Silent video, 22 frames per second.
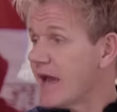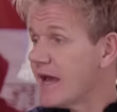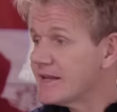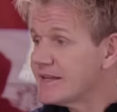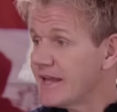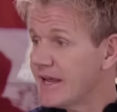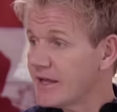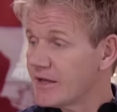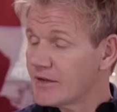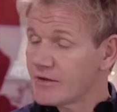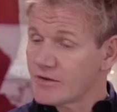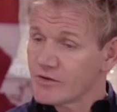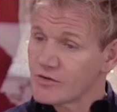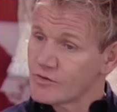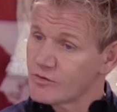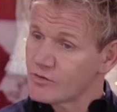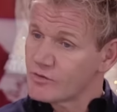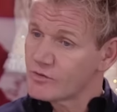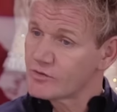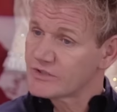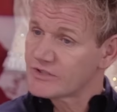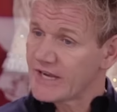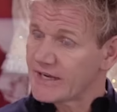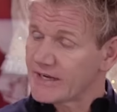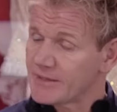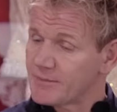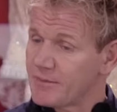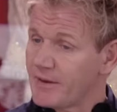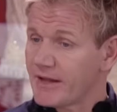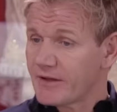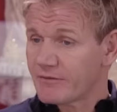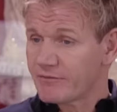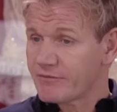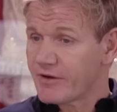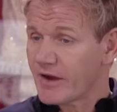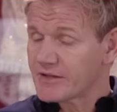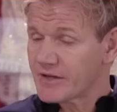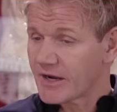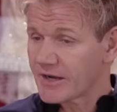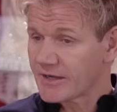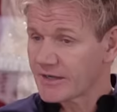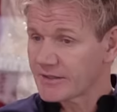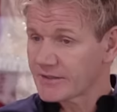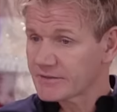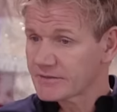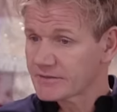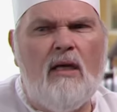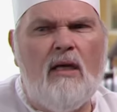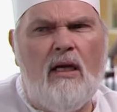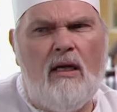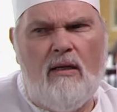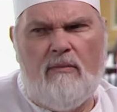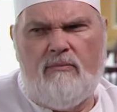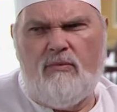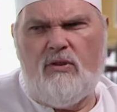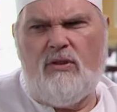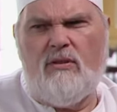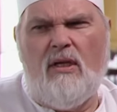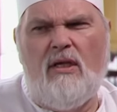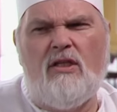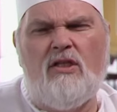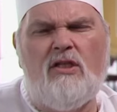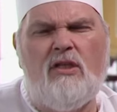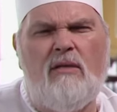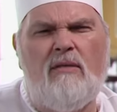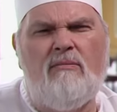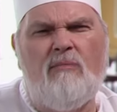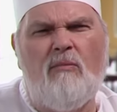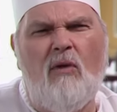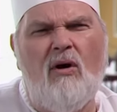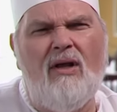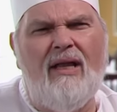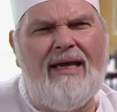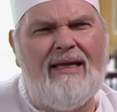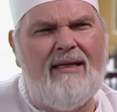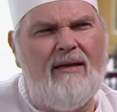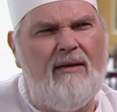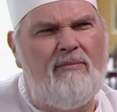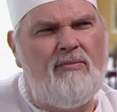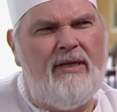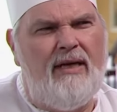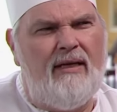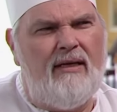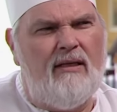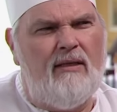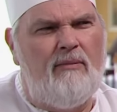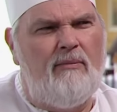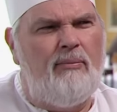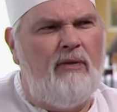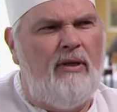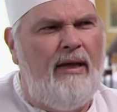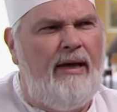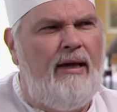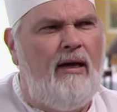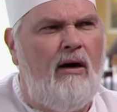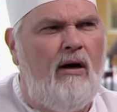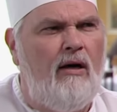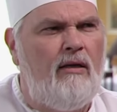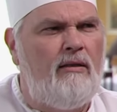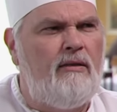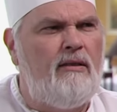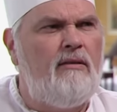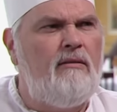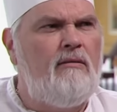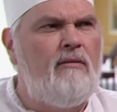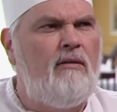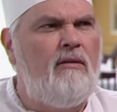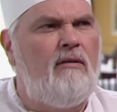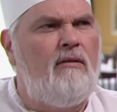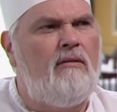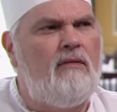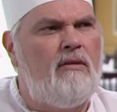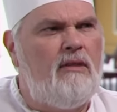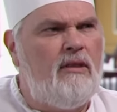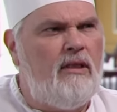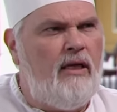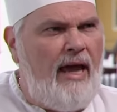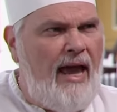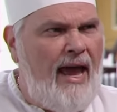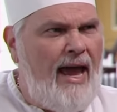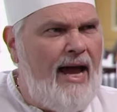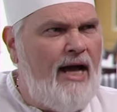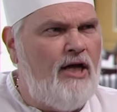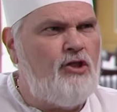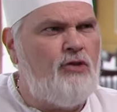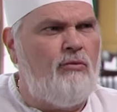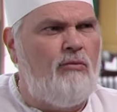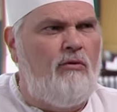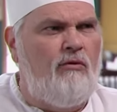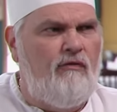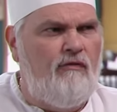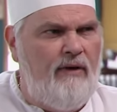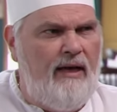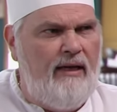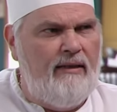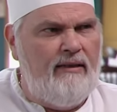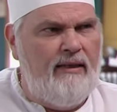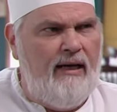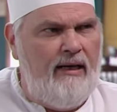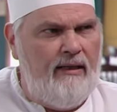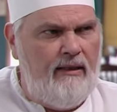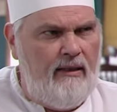And here, you're taking a play on fine dining? It's more like I'm taking a play on casual fine dining.